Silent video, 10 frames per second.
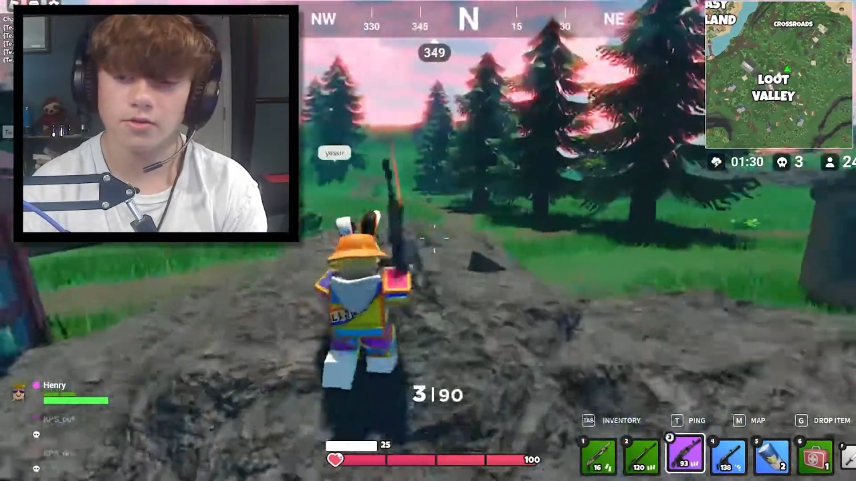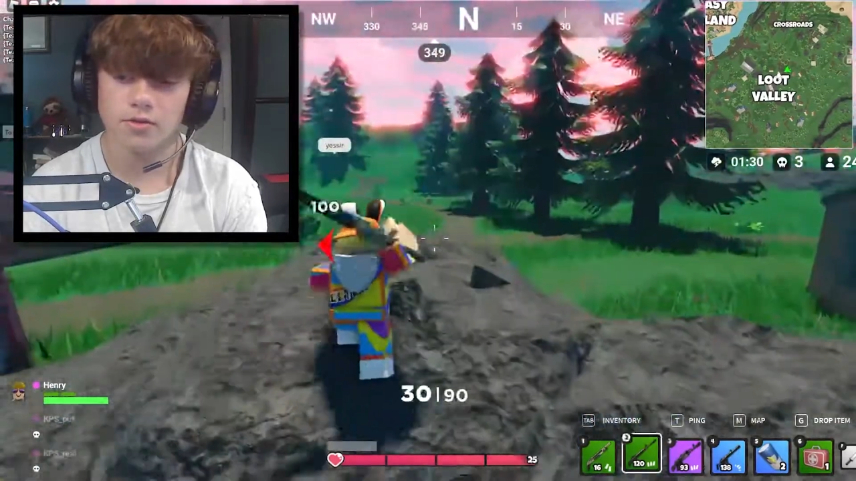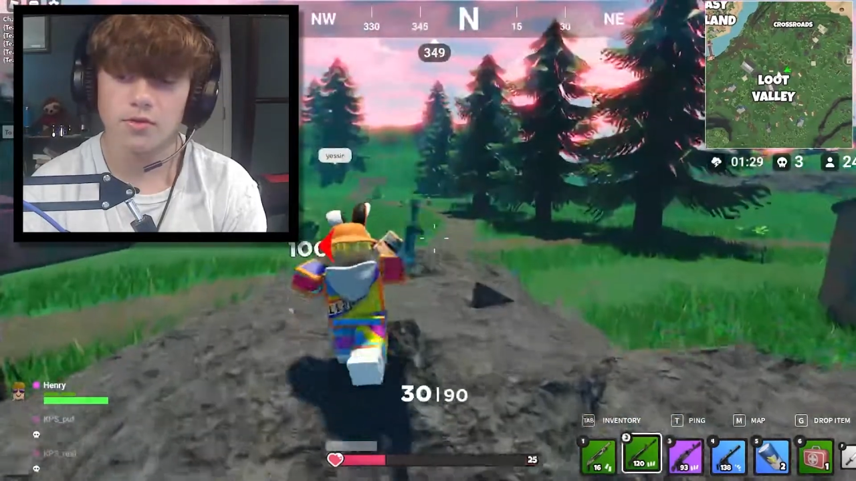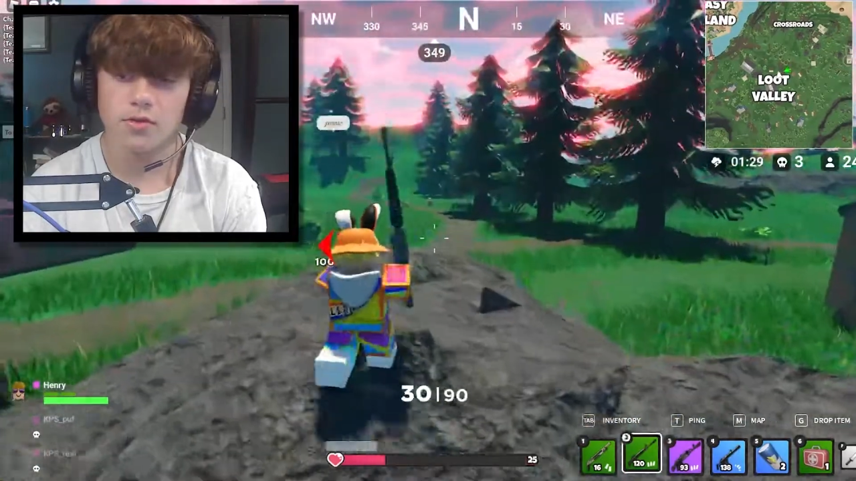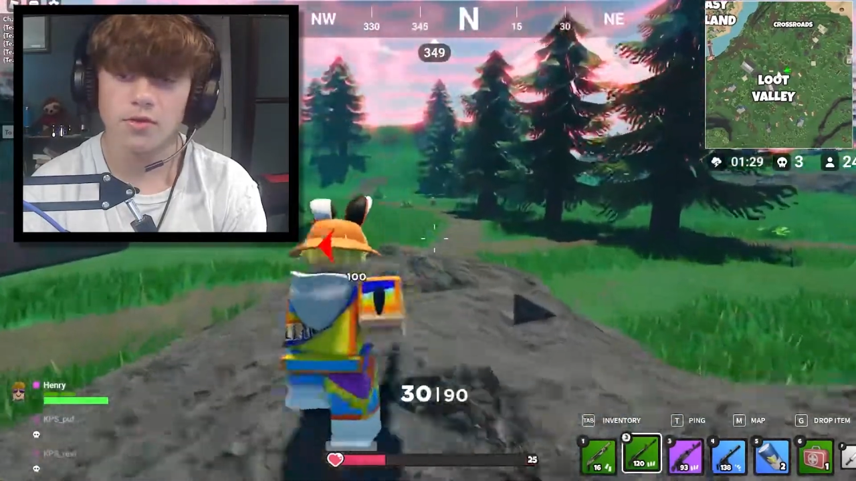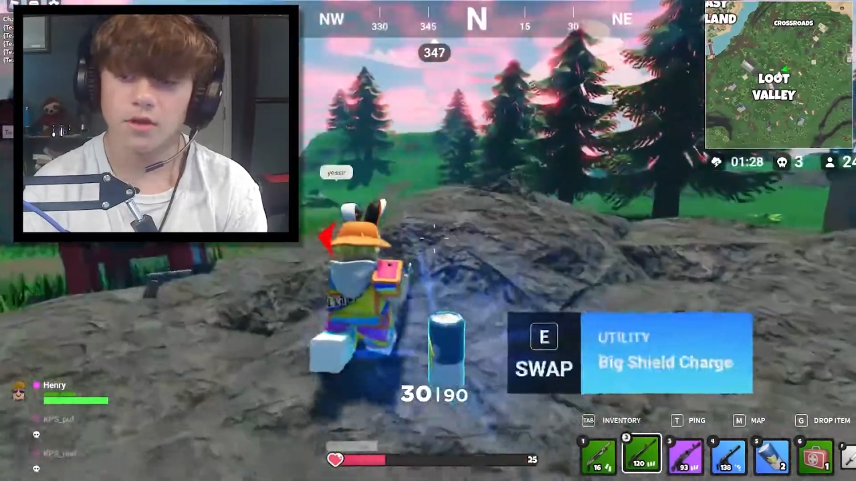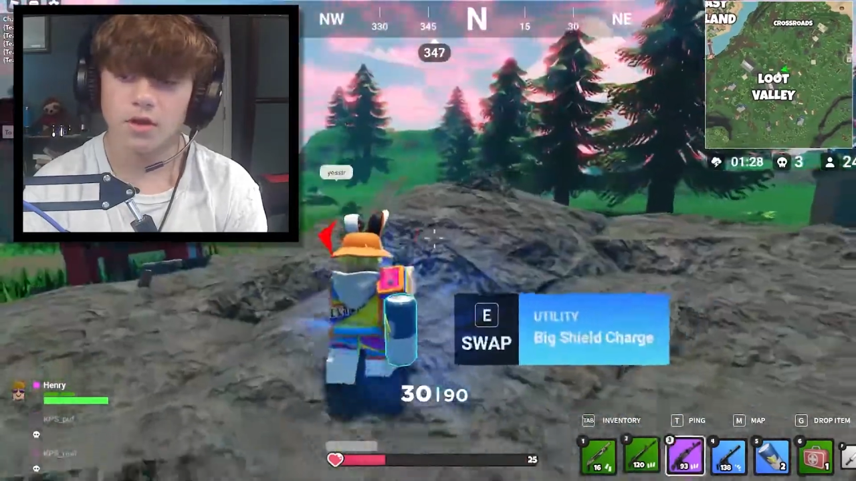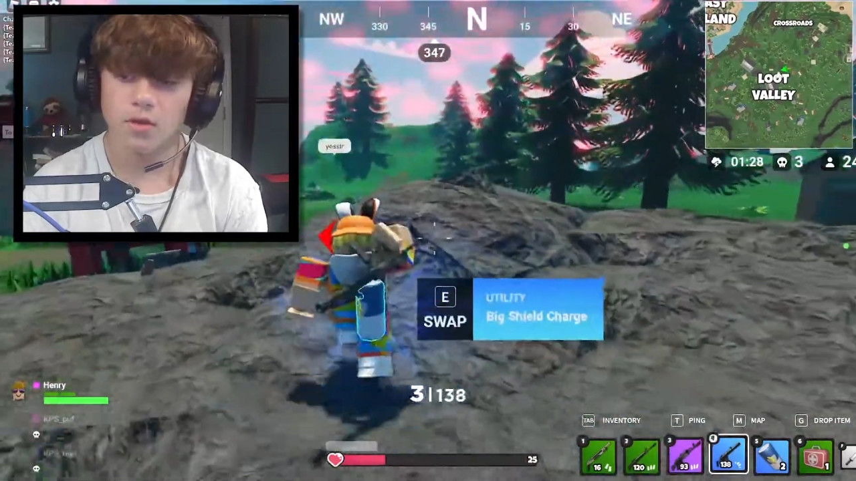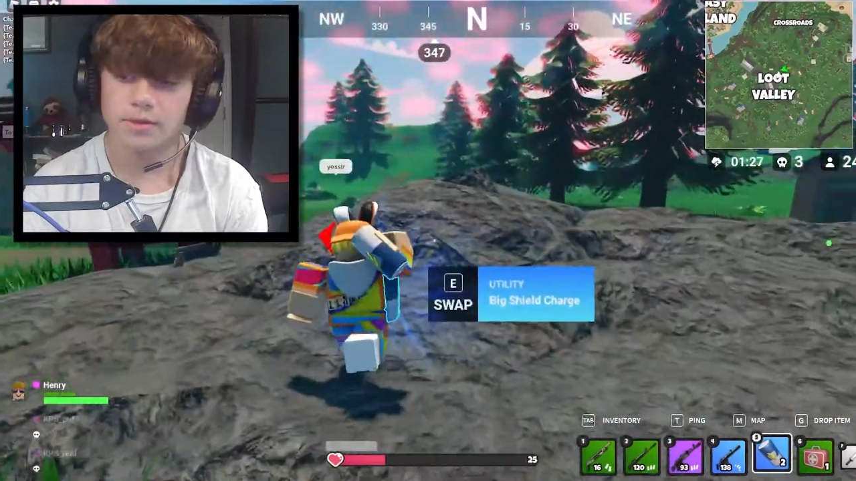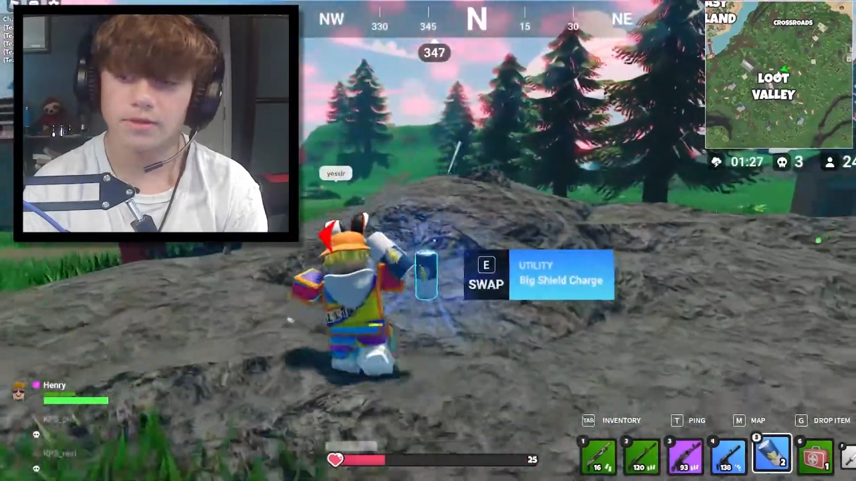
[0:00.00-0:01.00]
no no no. Oh,
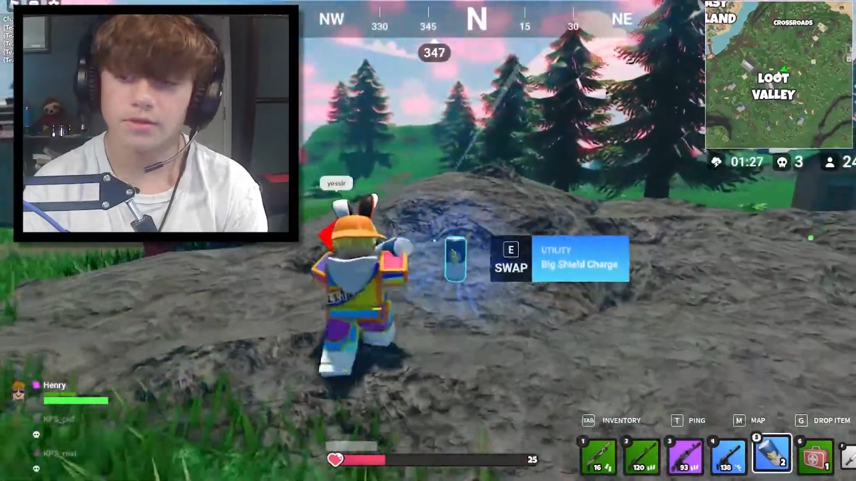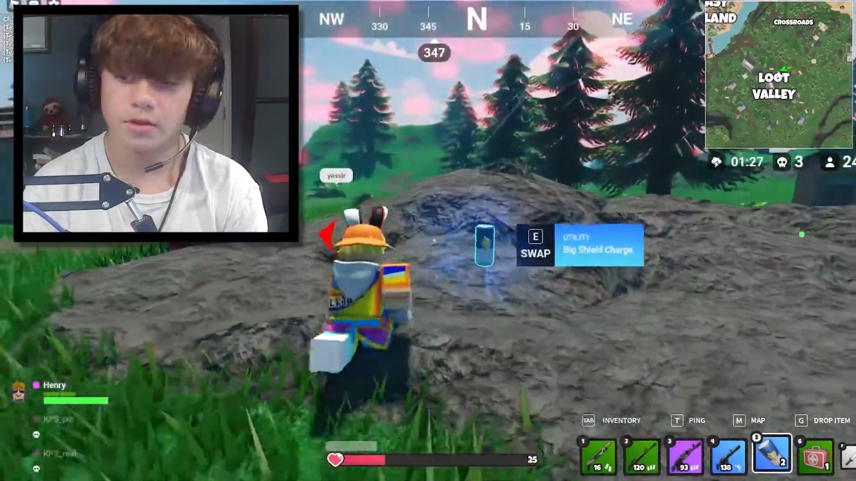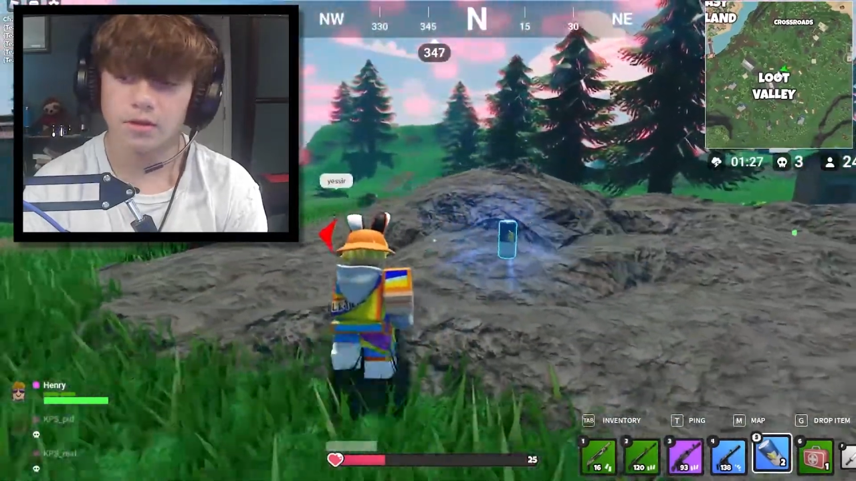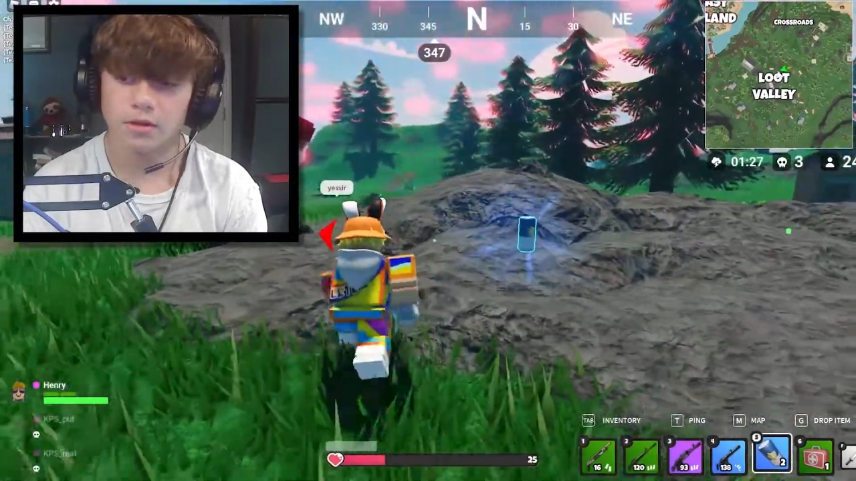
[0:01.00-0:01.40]
I'm so low.